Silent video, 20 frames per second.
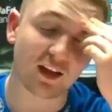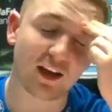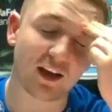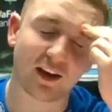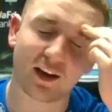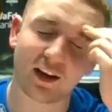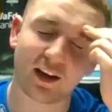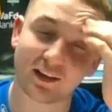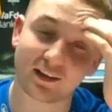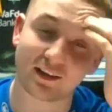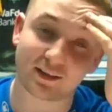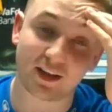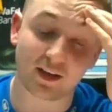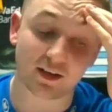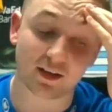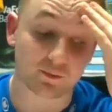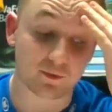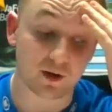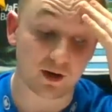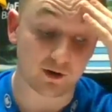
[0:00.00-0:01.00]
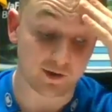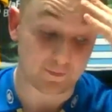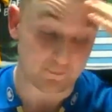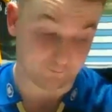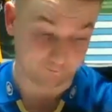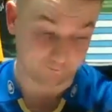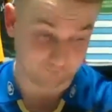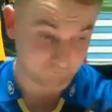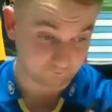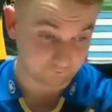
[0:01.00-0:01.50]
and I said it to Murray.
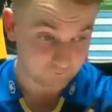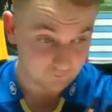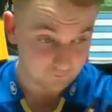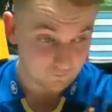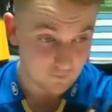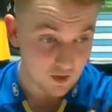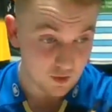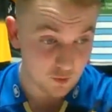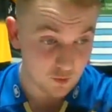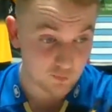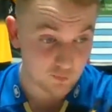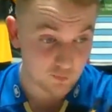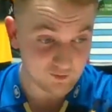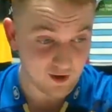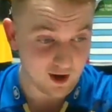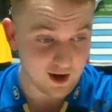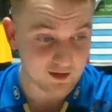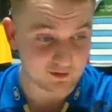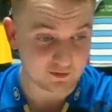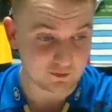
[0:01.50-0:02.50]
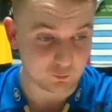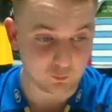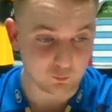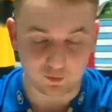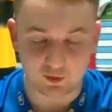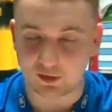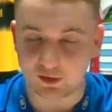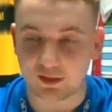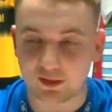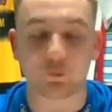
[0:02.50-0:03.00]
We've got
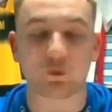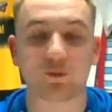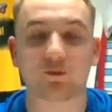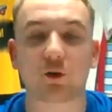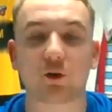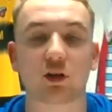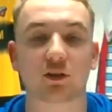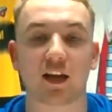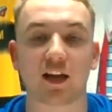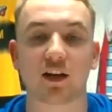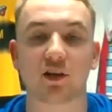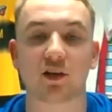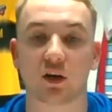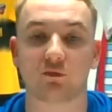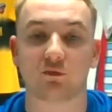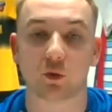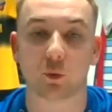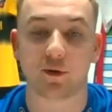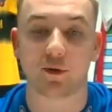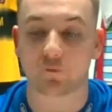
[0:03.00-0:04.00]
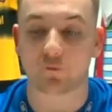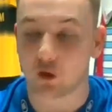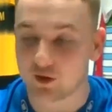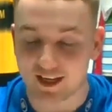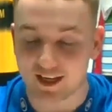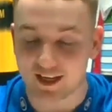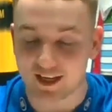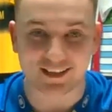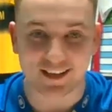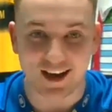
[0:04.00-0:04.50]
deja vu. We've got the
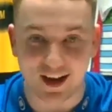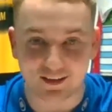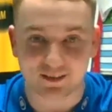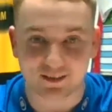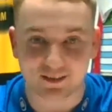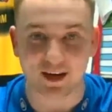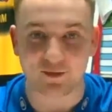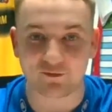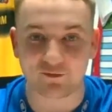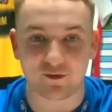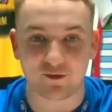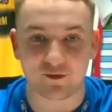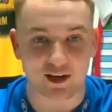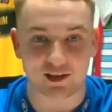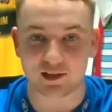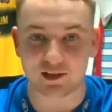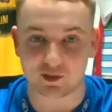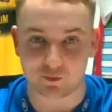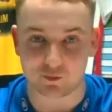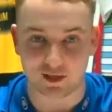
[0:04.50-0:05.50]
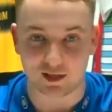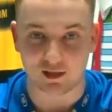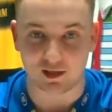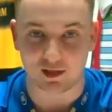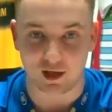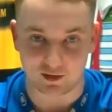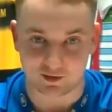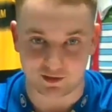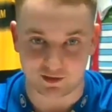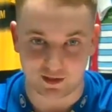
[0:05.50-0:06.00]
exact same final as we did
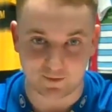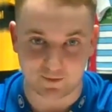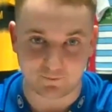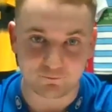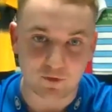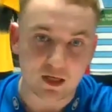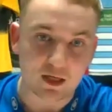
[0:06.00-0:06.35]
last year.